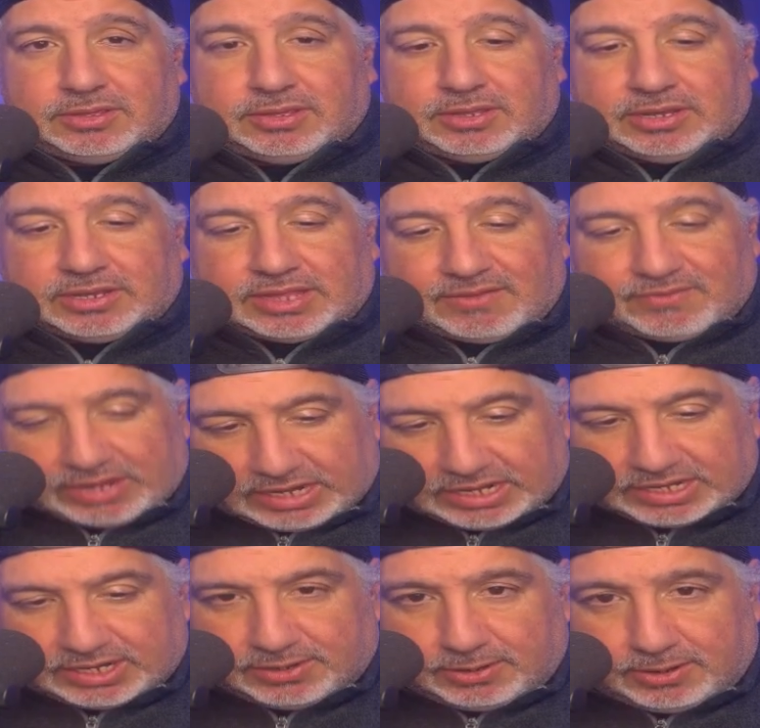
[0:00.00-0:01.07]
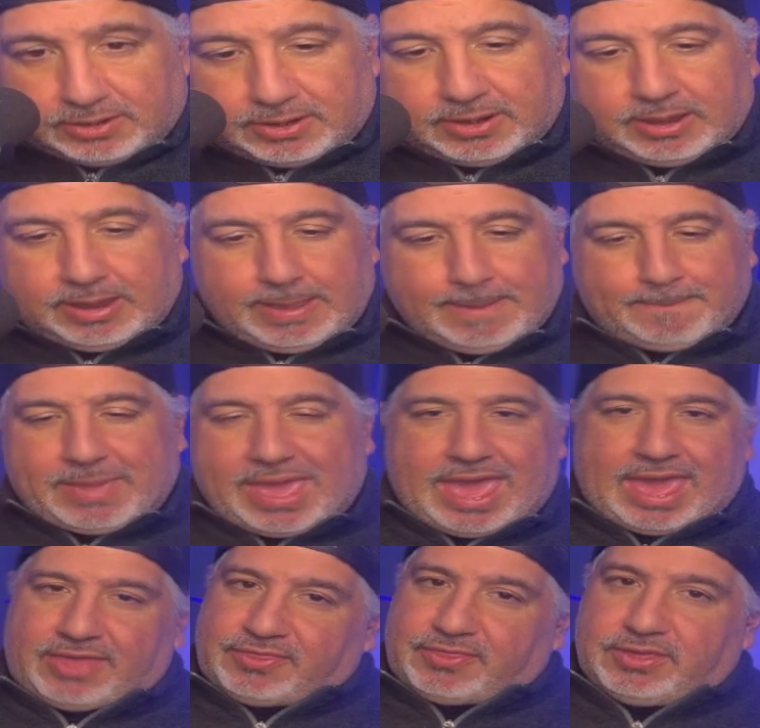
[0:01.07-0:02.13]
And let's have a clear
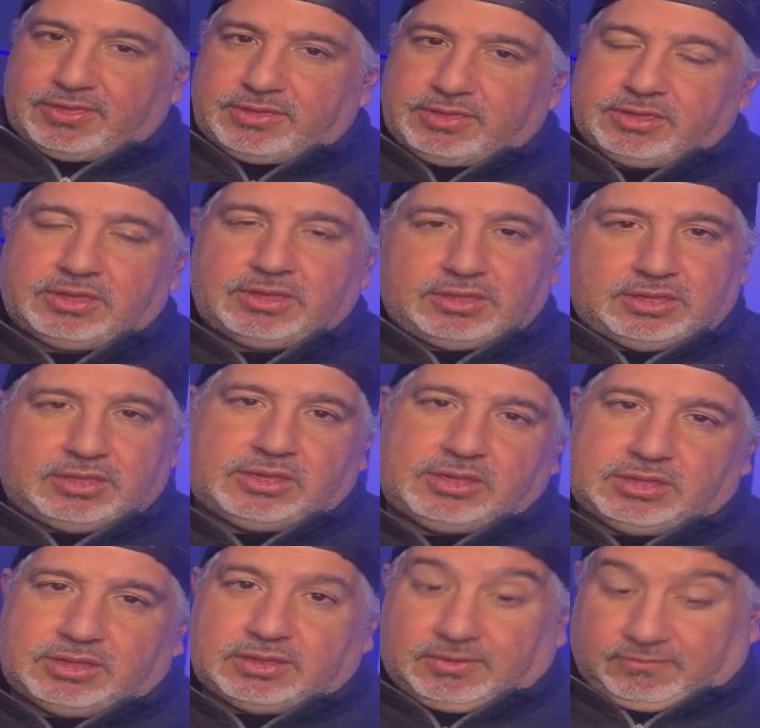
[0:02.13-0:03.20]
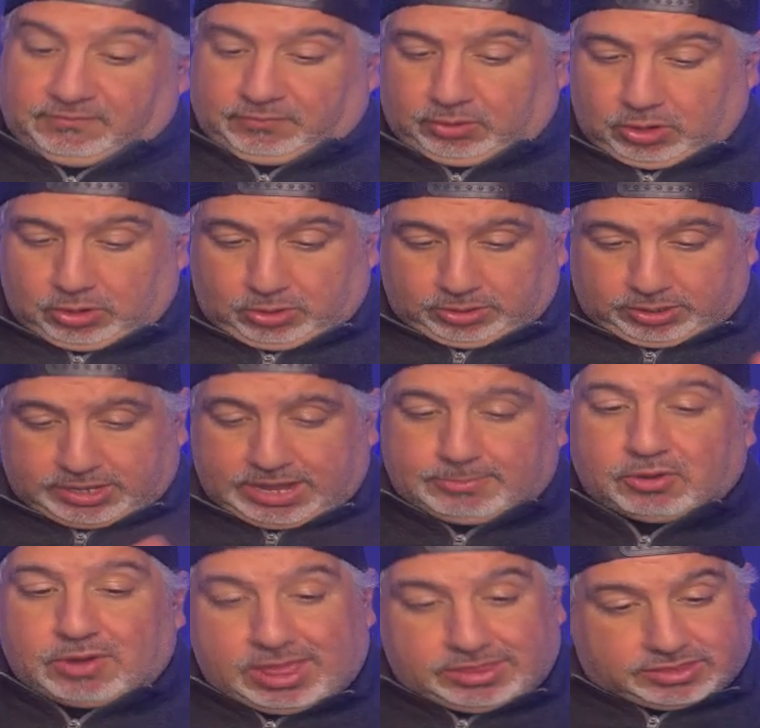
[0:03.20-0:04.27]
path for
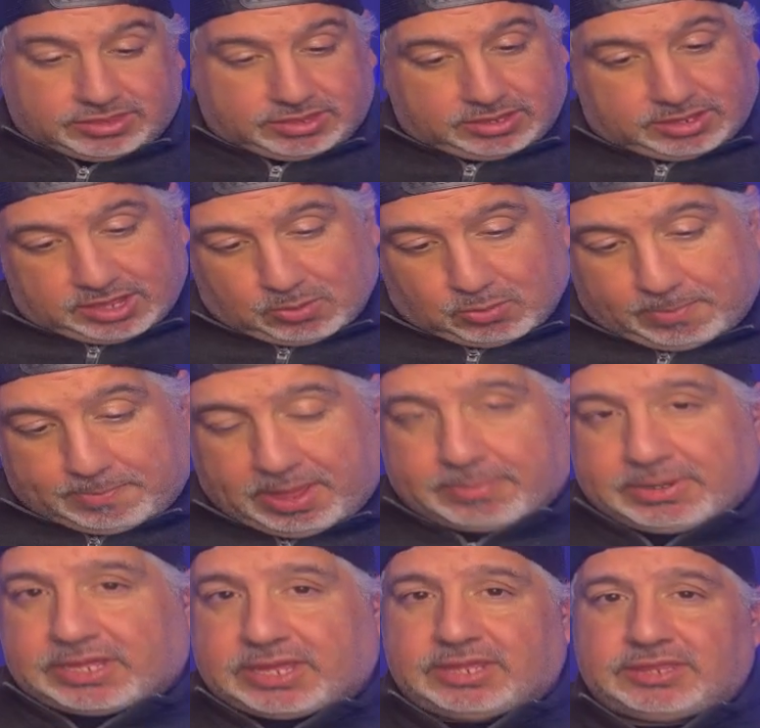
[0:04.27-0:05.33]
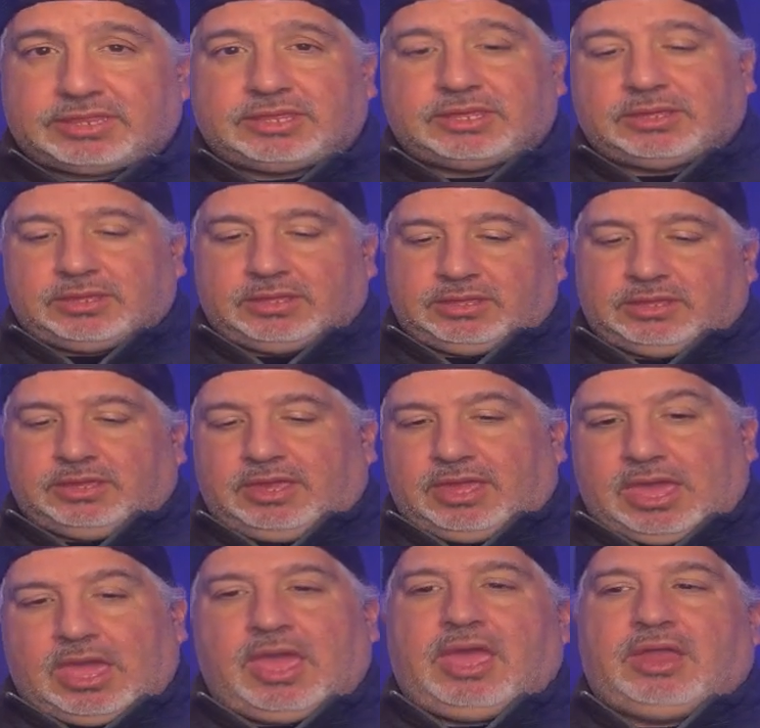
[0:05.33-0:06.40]
Democrats and Republicans,
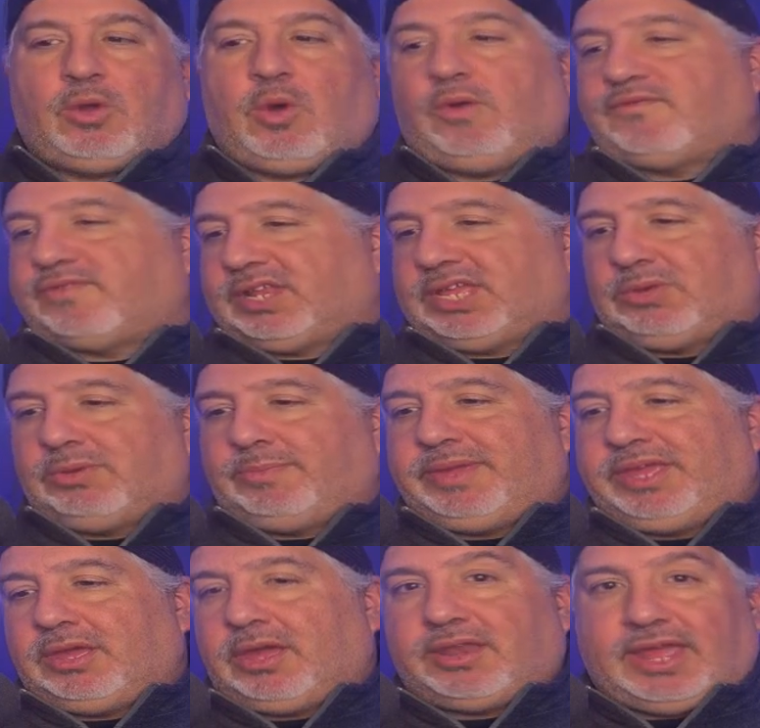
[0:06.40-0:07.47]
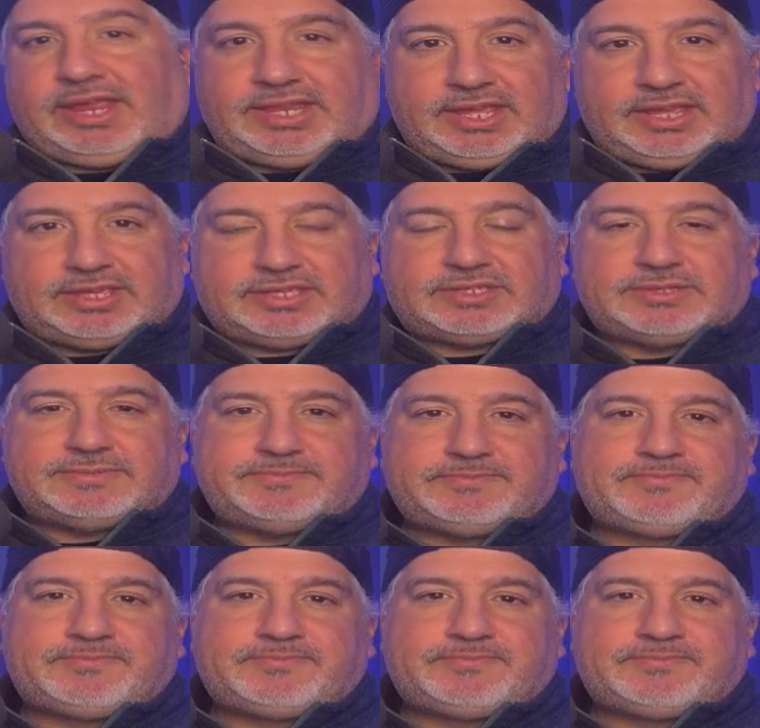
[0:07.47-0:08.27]
and hopefully it would be on ideas